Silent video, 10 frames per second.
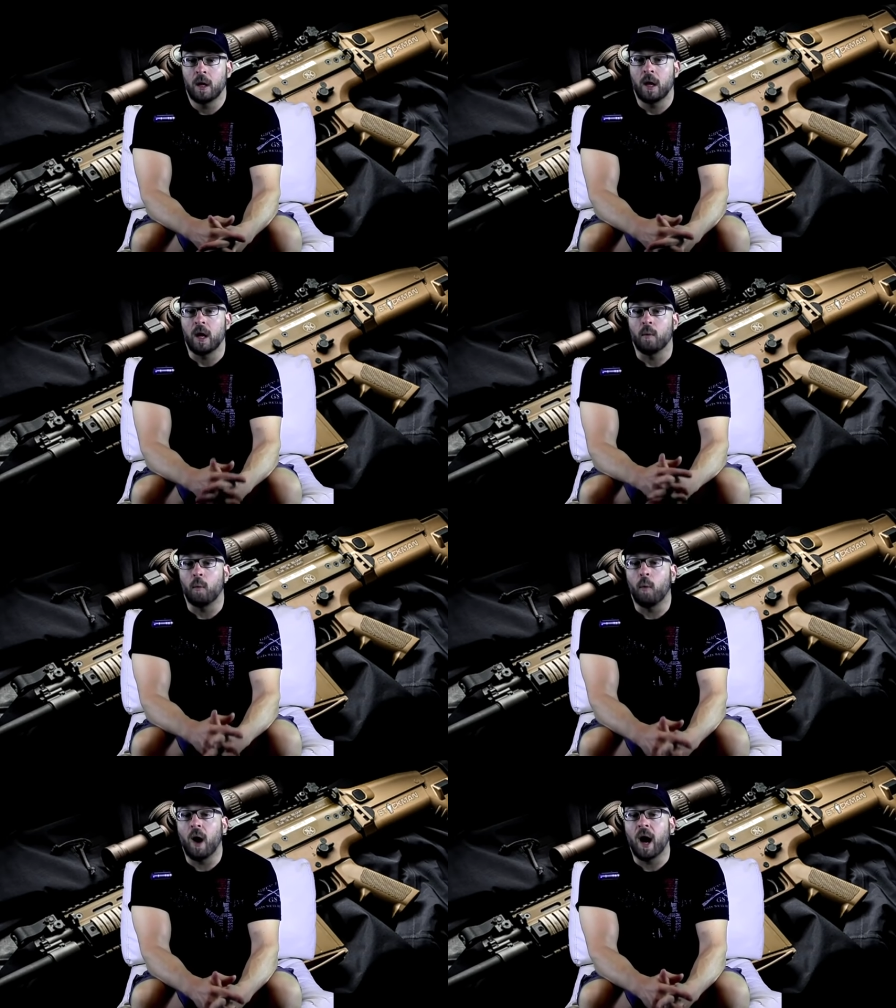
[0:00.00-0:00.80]

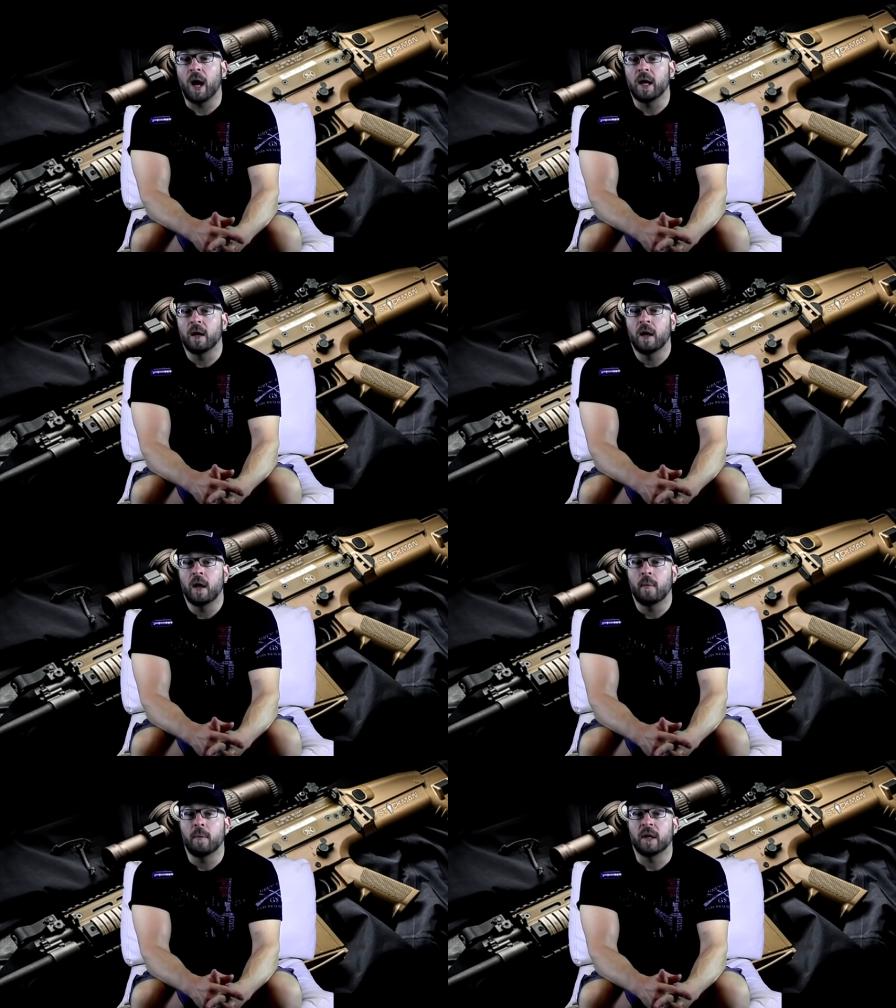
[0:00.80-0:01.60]
And why?
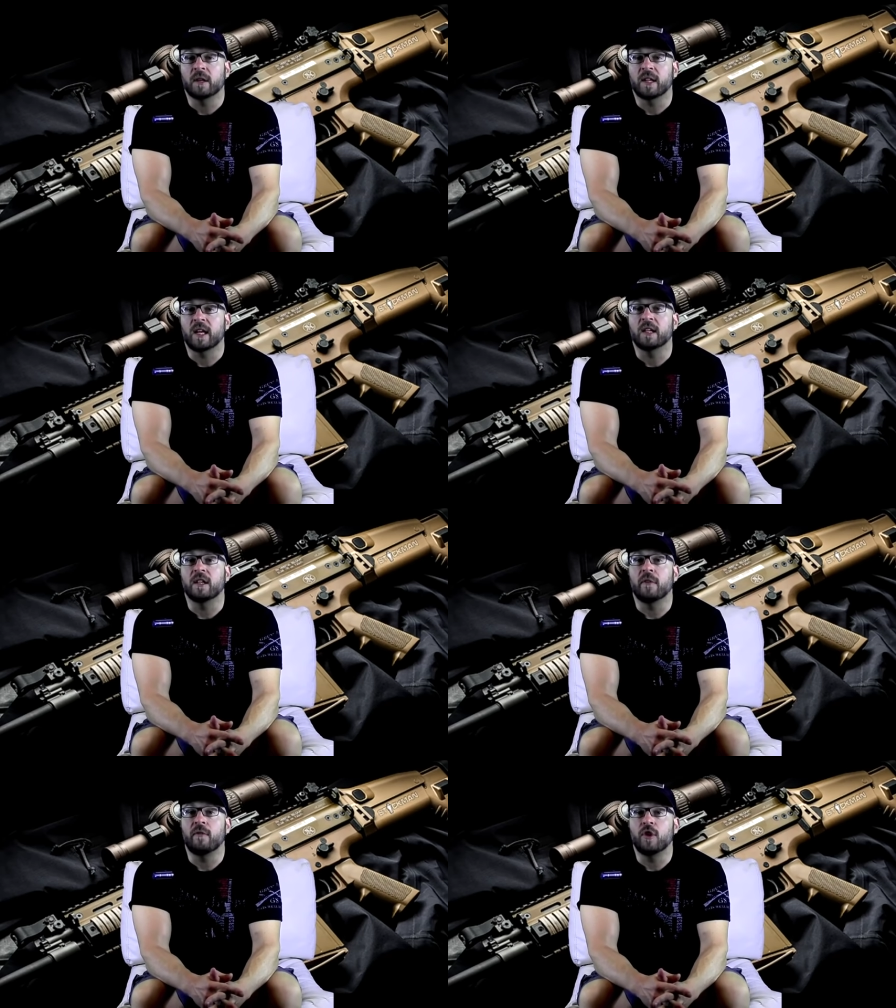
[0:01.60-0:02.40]
Because I
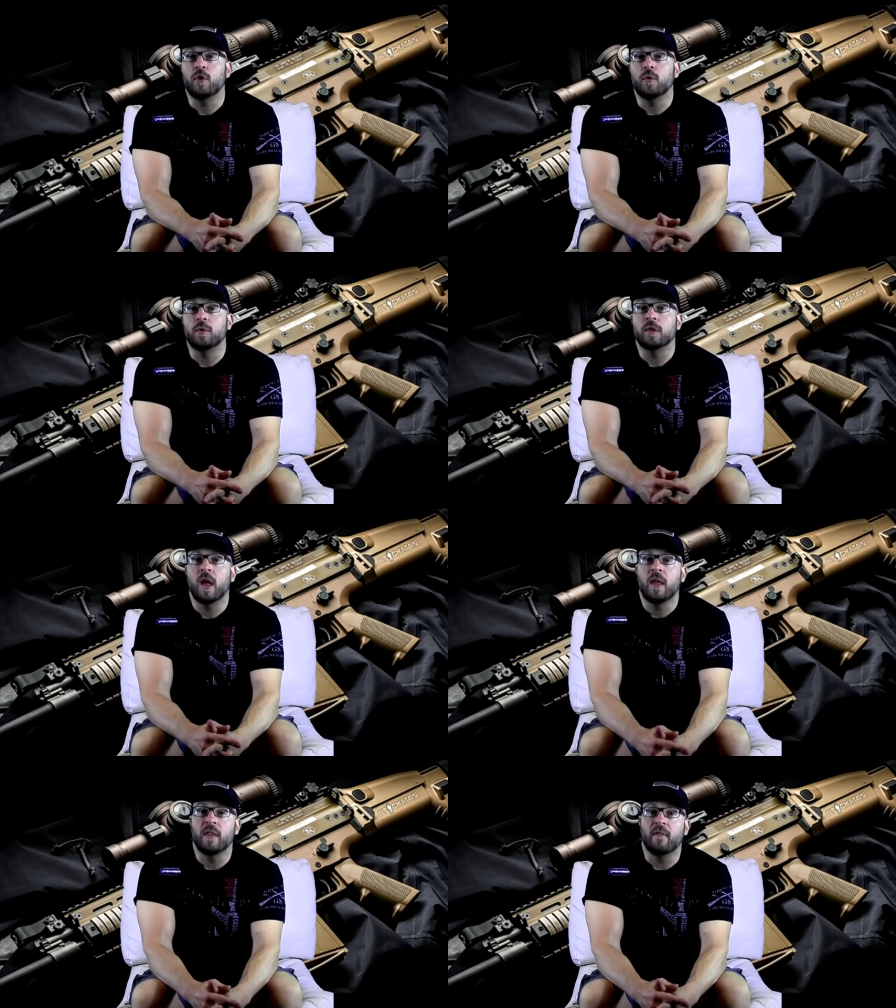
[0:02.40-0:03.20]
can
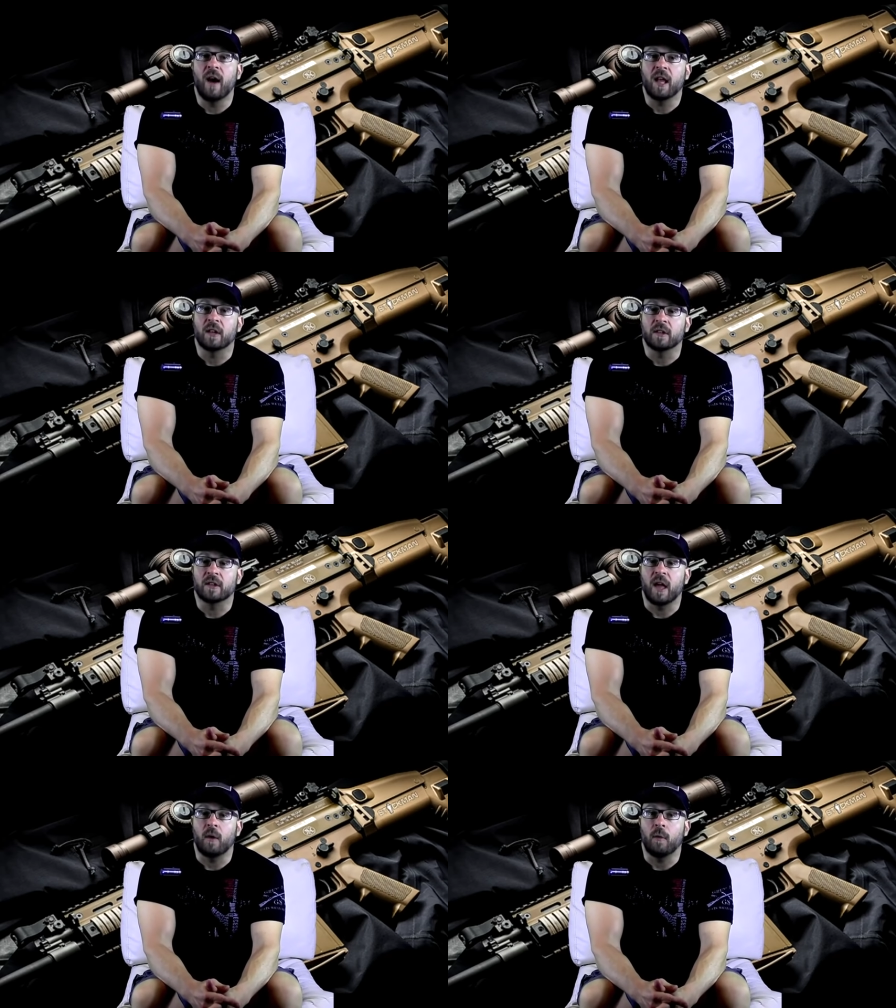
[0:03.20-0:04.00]
diffuse the
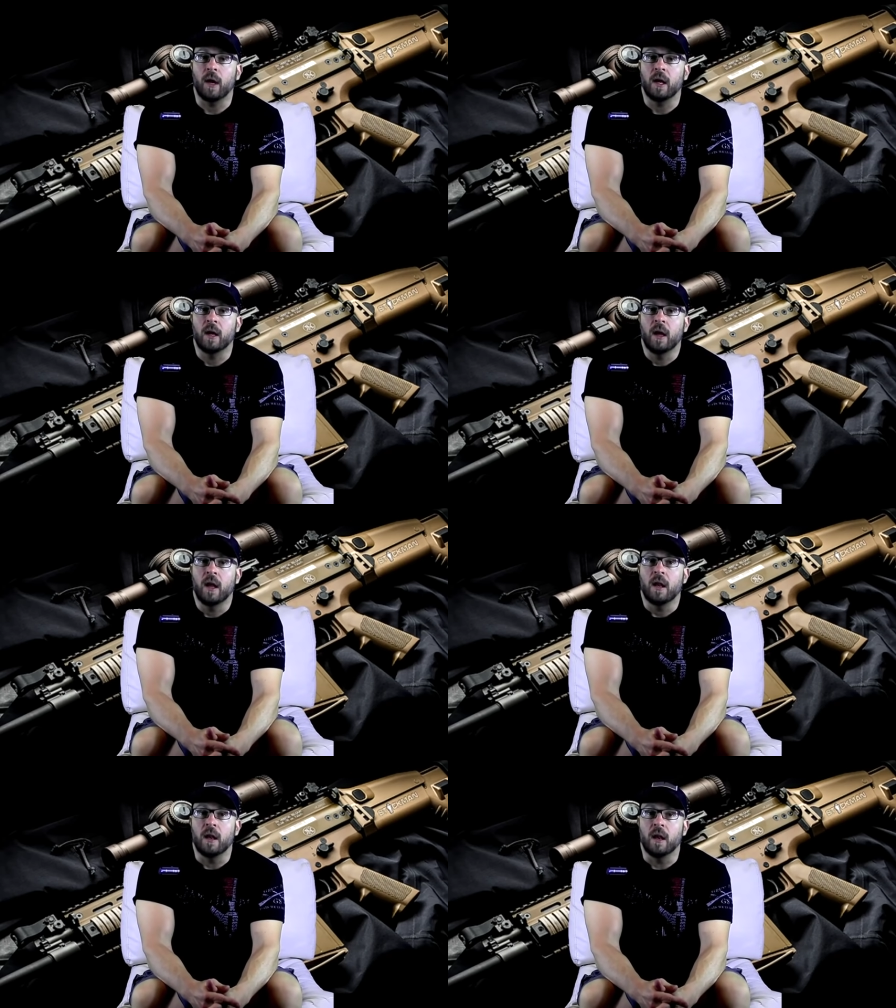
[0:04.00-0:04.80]
violence that way.
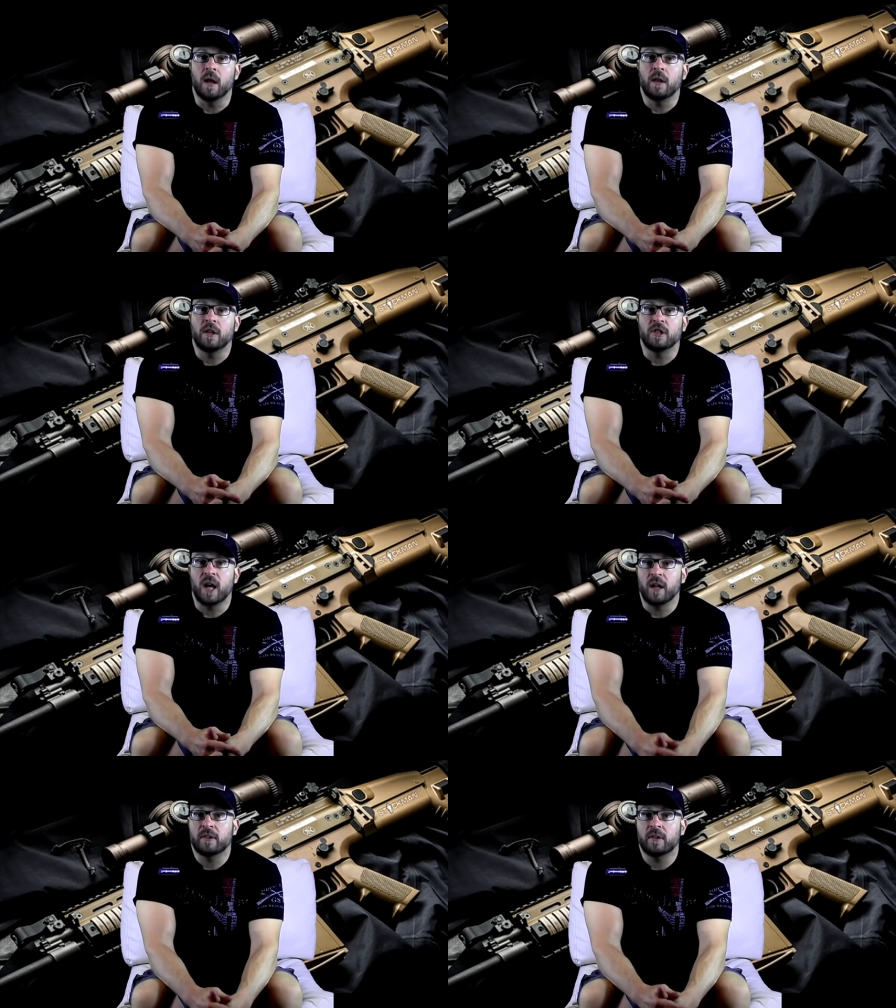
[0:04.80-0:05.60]
None of the
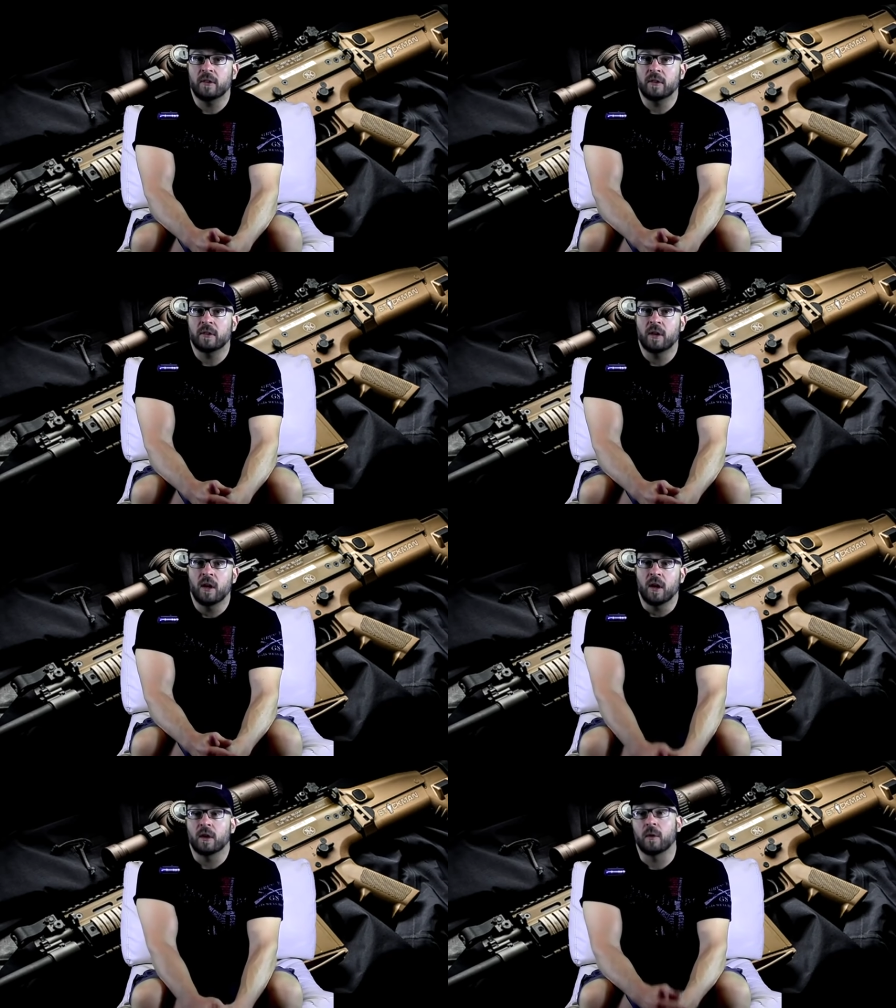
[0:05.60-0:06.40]
jousters
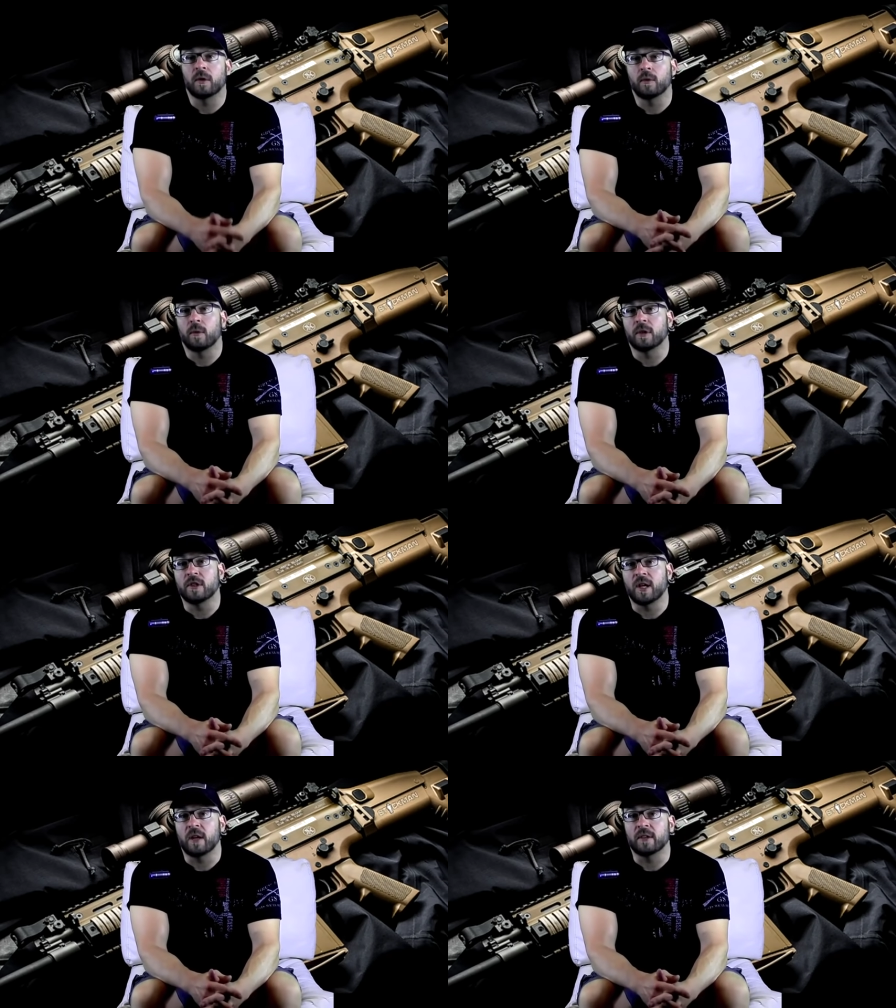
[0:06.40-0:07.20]
are going to want to
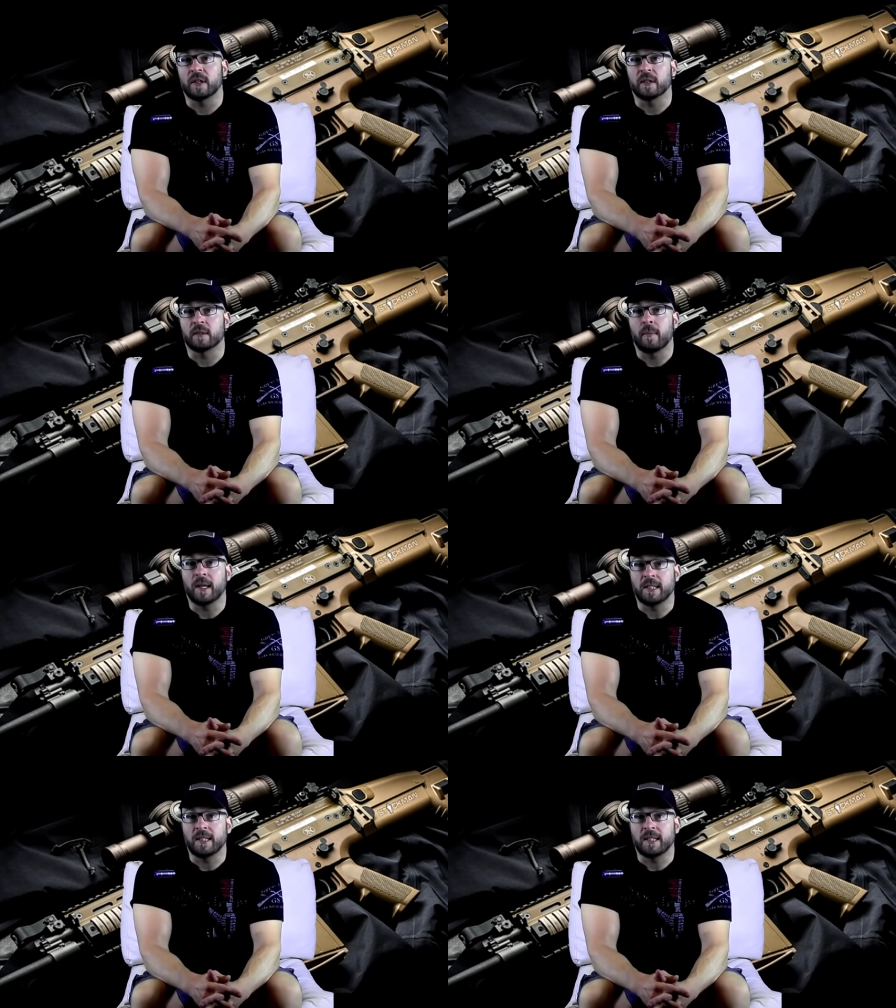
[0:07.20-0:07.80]
joust against my